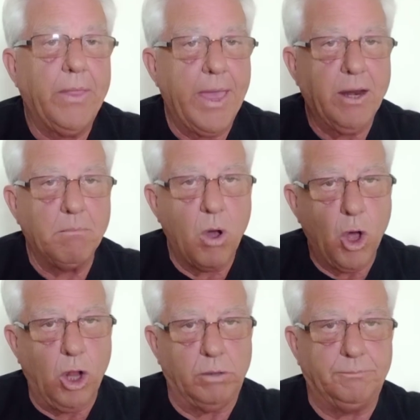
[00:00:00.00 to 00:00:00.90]
had a
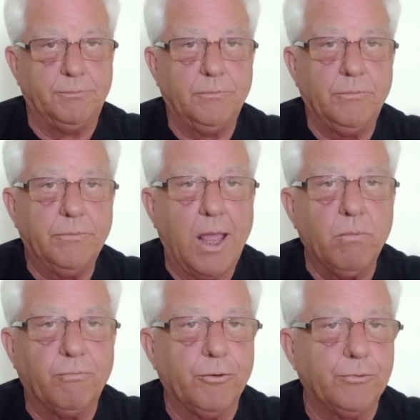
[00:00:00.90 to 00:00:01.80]
mall.
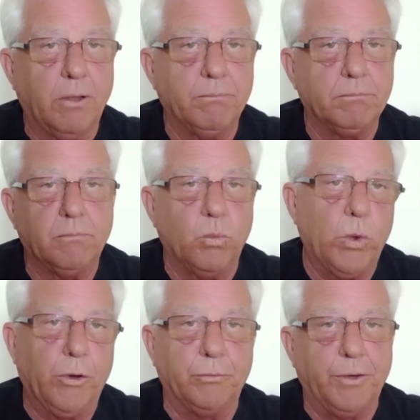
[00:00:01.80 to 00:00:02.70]
That, for some
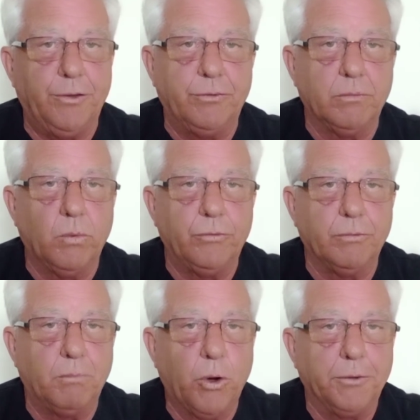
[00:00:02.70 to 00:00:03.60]
weird reason, was
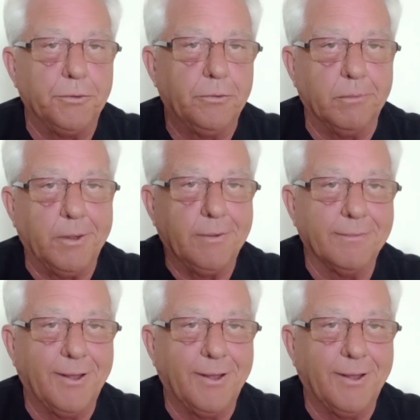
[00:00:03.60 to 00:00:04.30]
important to me.